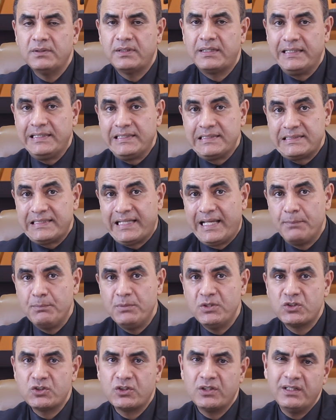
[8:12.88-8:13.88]
things can
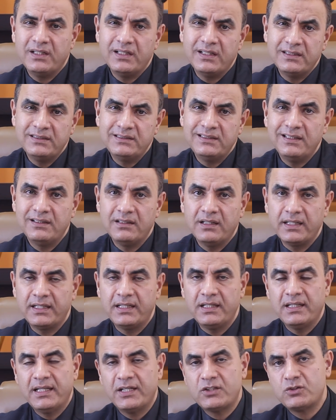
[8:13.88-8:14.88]
be tried,
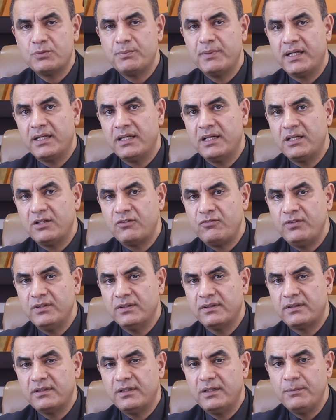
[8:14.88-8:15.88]
like electromagnetic
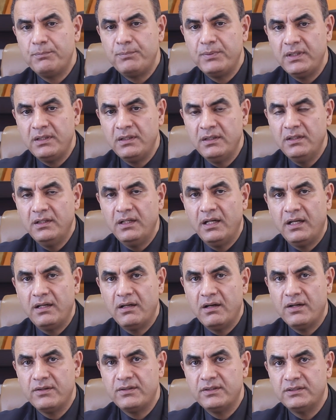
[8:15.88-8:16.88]
field therapy and
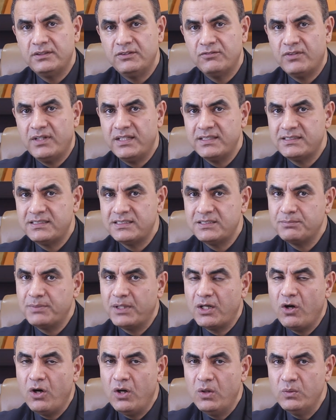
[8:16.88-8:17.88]
other devices,
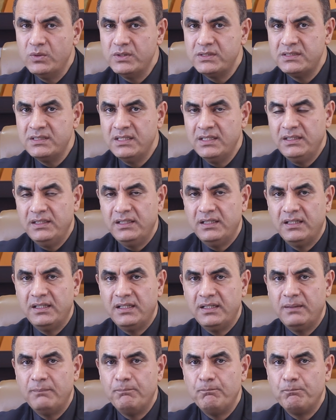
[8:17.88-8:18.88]
but always
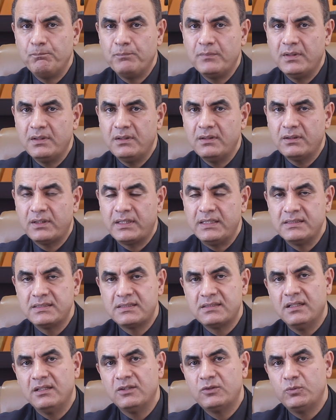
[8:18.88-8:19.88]

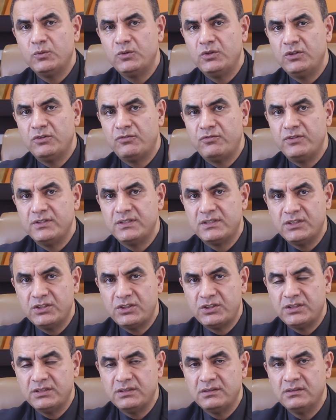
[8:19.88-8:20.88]
consult with your
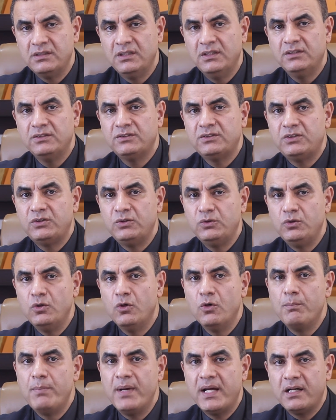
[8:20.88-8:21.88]
physician to
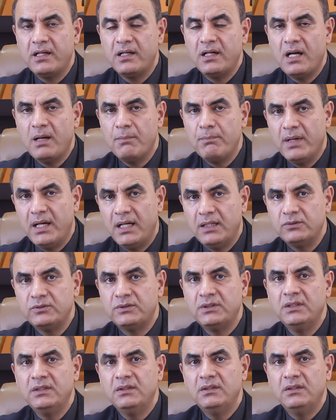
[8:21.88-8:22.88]
know better about